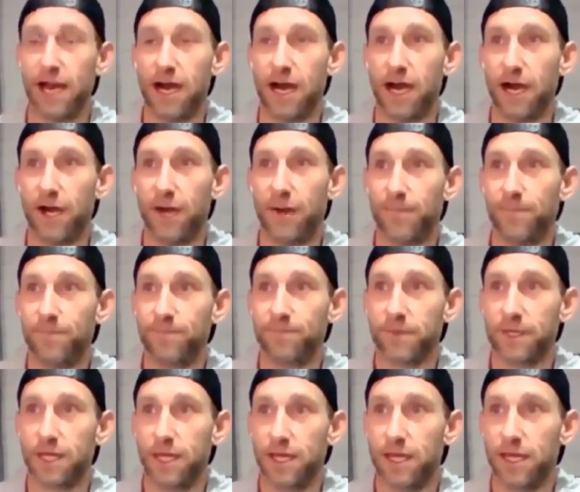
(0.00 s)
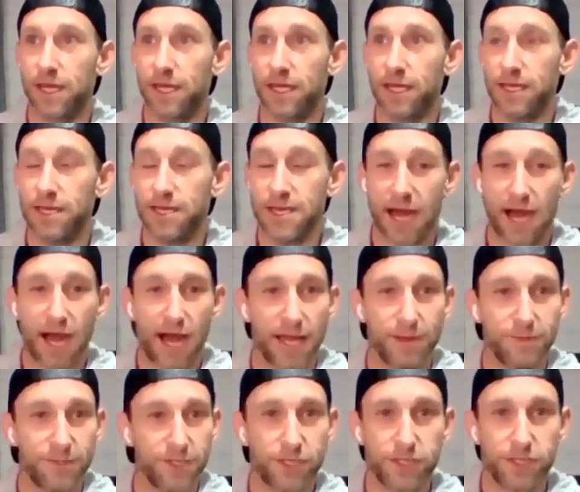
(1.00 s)

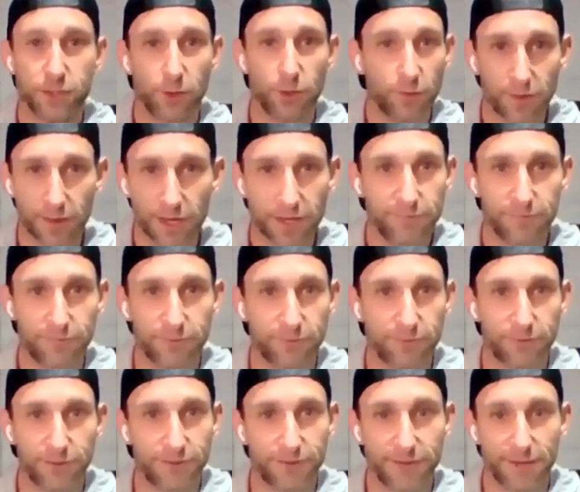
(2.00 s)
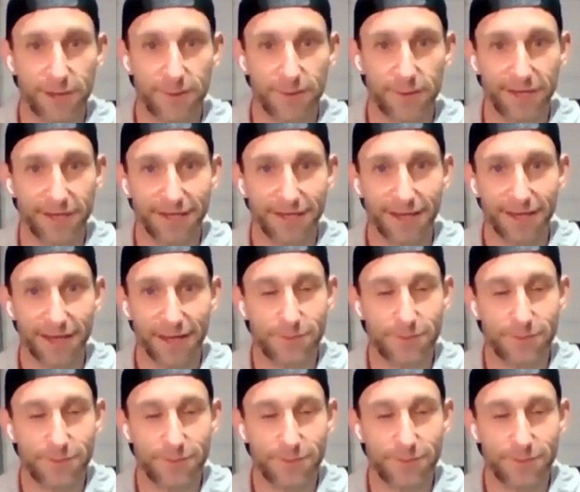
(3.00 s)
I'm just so thankful for you, Tammy.